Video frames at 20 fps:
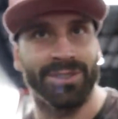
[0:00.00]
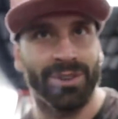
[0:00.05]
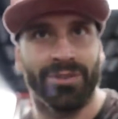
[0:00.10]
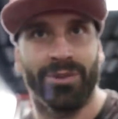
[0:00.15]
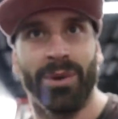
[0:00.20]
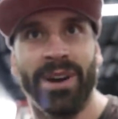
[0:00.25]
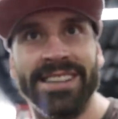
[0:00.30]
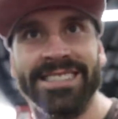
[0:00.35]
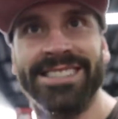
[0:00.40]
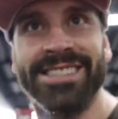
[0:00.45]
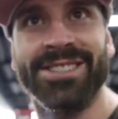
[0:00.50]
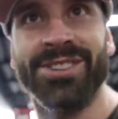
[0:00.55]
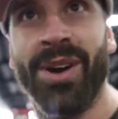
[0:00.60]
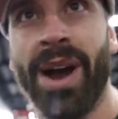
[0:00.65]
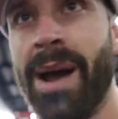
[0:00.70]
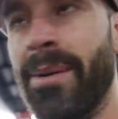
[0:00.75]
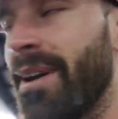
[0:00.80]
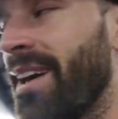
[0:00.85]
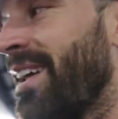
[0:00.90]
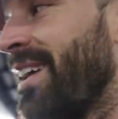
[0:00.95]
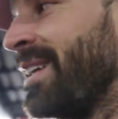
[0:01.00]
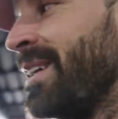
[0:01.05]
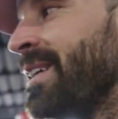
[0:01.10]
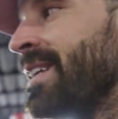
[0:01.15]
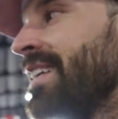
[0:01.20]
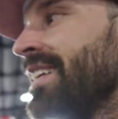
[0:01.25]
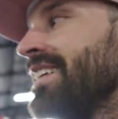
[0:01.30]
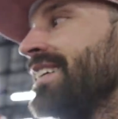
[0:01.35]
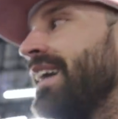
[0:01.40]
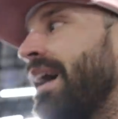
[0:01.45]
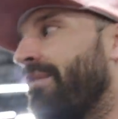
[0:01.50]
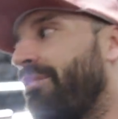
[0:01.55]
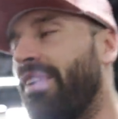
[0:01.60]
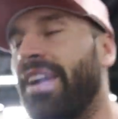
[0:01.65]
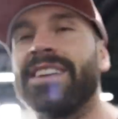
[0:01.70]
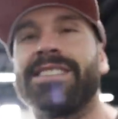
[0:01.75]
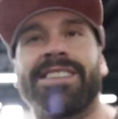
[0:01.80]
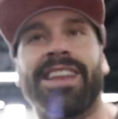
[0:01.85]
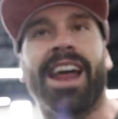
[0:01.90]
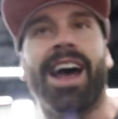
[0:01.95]
two different ways to describe so fancy it. Fancy now. I'm
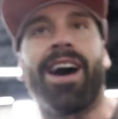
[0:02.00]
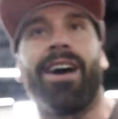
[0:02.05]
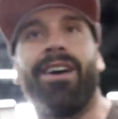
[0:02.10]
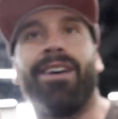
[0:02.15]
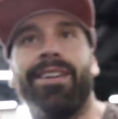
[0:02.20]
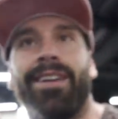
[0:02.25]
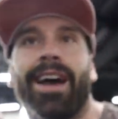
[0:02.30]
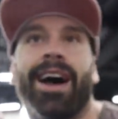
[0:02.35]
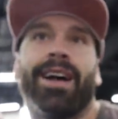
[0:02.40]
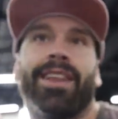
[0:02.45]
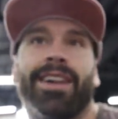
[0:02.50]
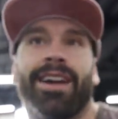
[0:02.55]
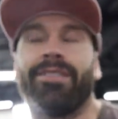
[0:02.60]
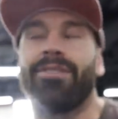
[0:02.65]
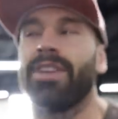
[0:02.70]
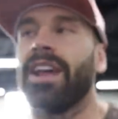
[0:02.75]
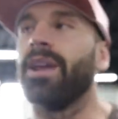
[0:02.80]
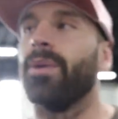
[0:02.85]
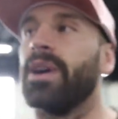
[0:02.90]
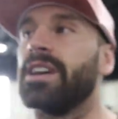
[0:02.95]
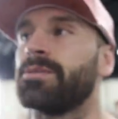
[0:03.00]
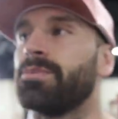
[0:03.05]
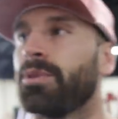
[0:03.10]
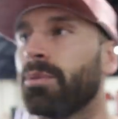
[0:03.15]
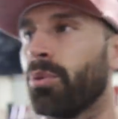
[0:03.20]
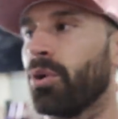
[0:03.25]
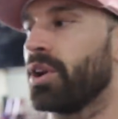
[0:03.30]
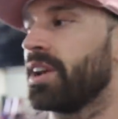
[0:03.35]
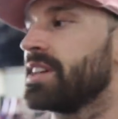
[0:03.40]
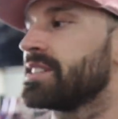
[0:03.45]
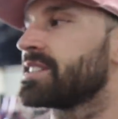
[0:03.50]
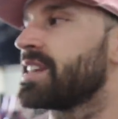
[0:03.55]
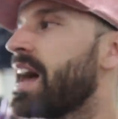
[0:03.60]
fancy now. Now that I'm, anyways, the point is